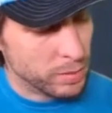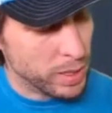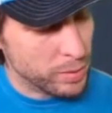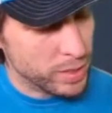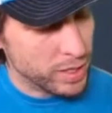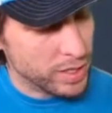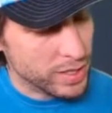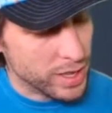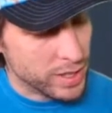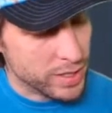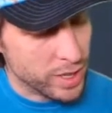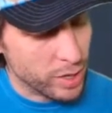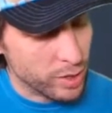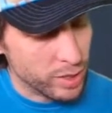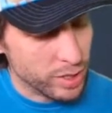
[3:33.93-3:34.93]
maybe at
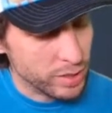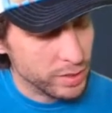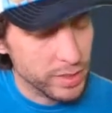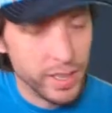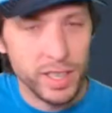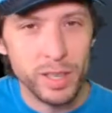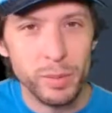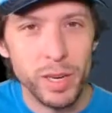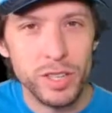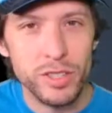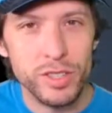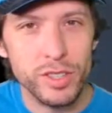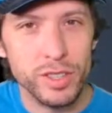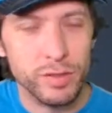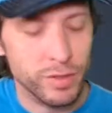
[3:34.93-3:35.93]
Daytona taking a
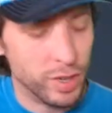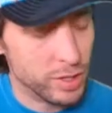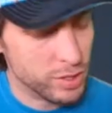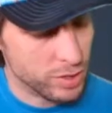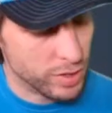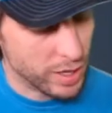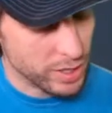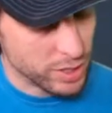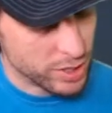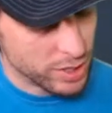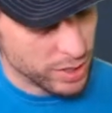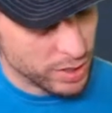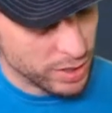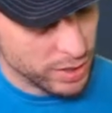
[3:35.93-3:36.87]
picture on the front stretch.